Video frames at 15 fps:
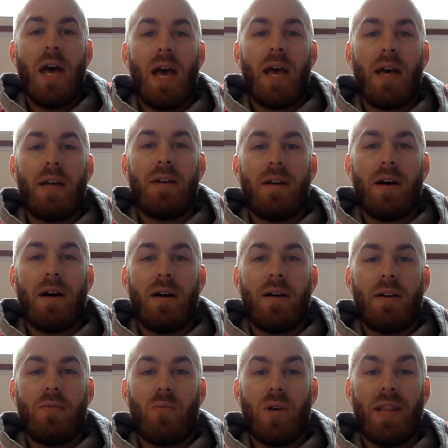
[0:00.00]
And
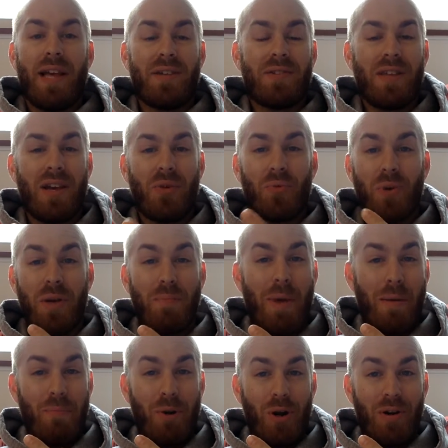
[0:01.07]
one last thing,
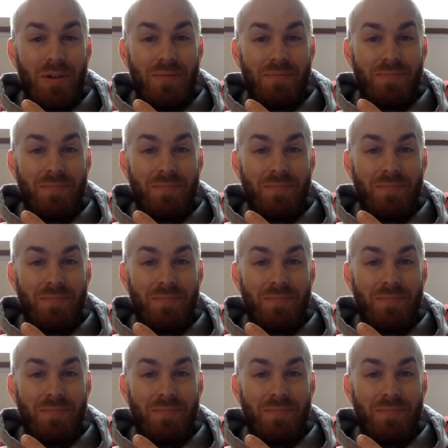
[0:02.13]
remember,